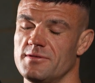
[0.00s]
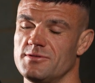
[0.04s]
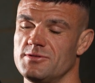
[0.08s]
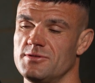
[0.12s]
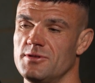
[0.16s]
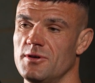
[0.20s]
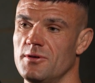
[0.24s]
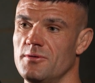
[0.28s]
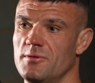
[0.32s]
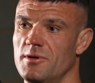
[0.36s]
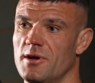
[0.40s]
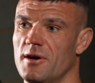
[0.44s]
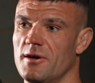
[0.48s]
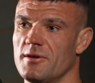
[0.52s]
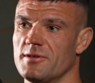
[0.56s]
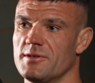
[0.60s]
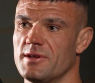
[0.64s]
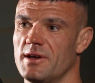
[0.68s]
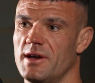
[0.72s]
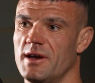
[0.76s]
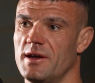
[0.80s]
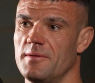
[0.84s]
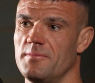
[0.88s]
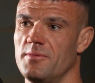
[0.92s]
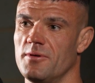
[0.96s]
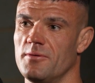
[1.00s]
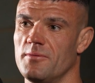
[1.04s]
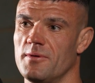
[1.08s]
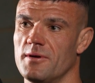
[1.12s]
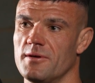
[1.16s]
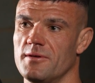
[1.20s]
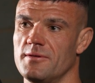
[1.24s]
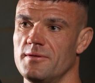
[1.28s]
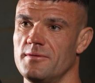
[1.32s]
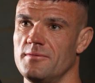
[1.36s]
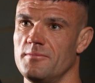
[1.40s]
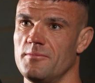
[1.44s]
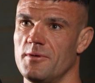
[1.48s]
2 dogs I had, but
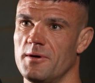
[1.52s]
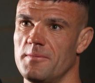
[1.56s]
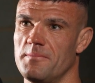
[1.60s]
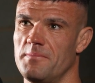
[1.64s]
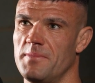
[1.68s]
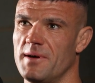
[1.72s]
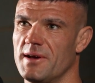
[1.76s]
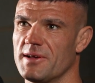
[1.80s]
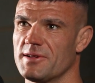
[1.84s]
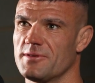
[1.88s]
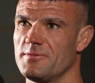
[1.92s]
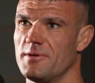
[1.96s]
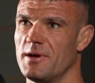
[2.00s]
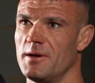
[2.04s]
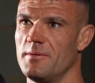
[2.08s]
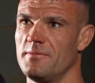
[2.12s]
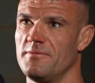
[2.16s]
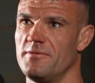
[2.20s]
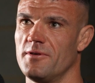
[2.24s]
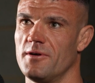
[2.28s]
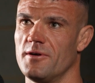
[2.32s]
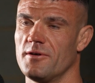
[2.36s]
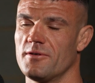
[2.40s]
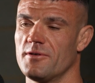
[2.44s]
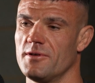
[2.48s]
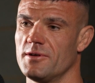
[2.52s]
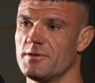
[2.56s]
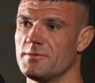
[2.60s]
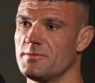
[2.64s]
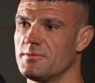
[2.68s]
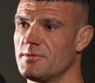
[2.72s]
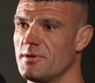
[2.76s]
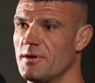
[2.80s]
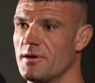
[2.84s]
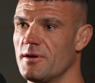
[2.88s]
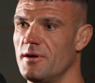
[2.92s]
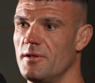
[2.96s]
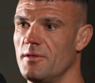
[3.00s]
one passed away before
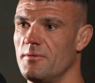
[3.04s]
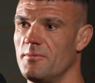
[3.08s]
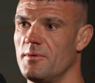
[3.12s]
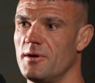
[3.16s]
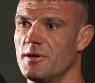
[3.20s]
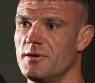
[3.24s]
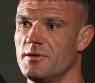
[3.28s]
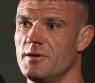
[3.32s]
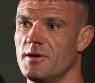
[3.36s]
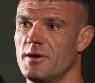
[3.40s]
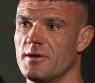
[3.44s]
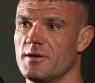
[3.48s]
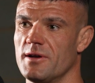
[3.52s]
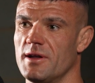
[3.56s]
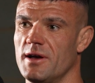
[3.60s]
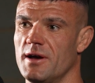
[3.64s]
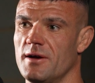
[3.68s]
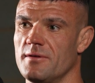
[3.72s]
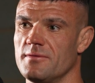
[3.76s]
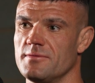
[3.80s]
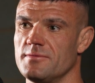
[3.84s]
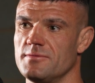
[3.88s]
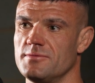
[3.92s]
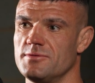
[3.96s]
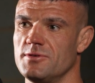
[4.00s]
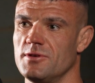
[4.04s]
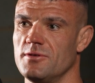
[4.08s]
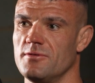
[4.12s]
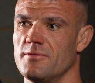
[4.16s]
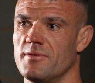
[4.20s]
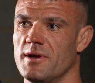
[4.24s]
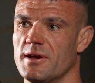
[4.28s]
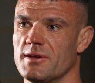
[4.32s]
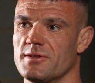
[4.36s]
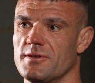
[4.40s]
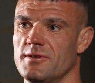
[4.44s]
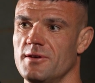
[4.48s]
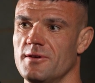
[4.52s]
Christmas. So I've got the 1 dog now, 2
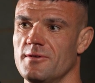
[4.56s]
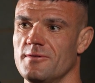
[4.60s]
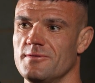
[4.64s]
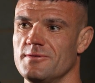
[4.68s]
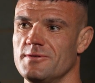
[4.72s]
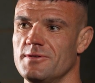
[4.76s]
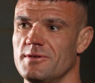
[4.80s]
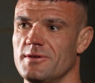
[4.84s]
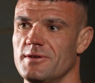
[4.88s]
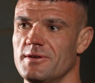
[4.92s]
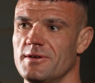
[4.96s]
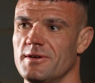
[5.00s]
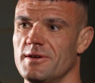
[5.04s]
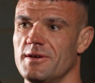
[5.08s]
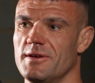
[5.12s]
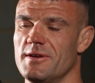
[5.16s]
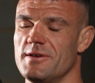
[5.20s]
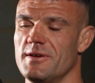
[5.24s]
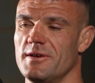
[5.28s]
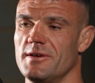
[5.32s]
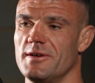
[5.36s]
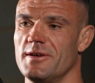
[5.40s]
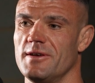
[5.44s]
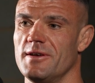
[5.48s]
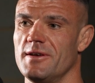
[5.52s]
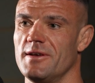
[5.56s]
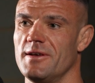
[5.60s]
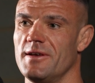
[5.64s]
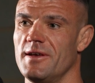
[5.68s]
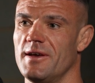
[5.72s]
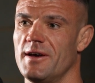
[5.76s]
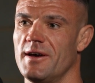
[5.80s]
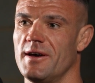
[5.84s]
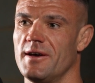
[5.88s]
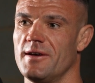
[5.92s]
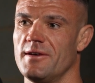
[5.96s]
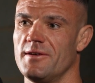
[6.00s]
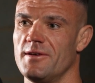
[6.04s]
rescues. Yeah.